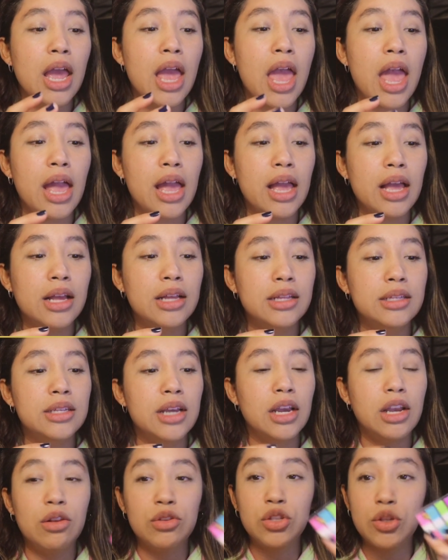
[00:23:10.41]
and
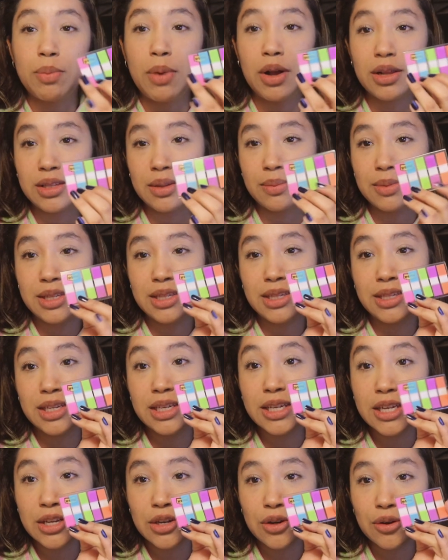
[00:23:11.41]
I also bought some
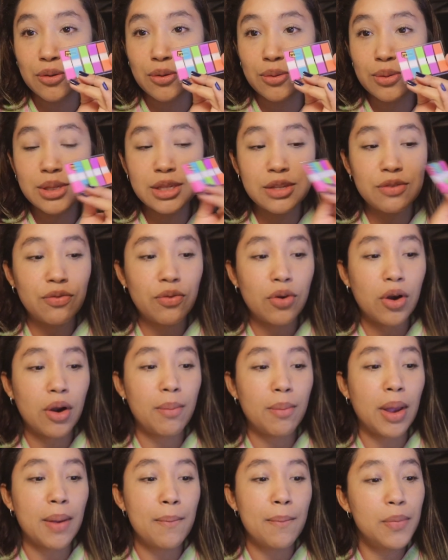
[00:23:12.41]
sticky notes for
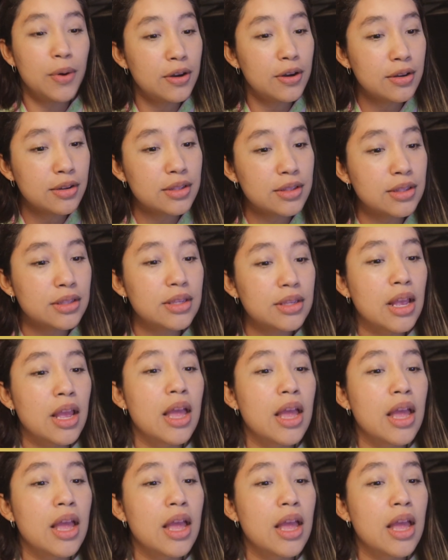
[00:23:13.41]
my books.